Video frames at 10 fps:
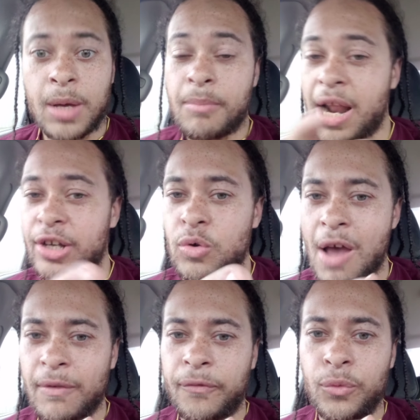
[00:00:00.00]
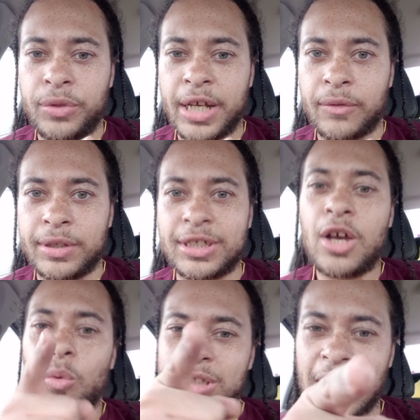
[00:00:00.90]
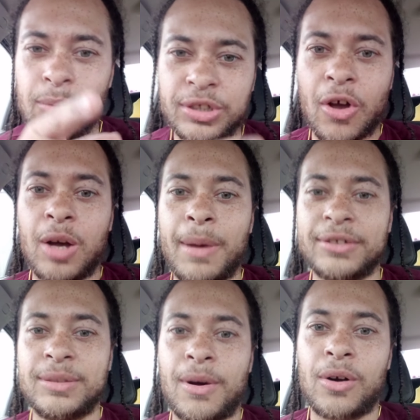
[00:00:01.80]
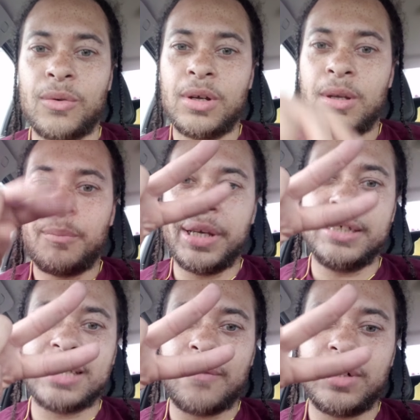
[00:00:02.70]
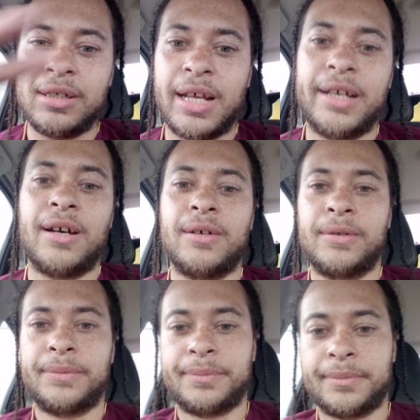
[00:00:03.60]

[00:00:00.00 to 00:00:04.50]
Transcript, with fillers: But I do have a few theories, which I will talk about tomorrow. Peace. Have a good day, y'all.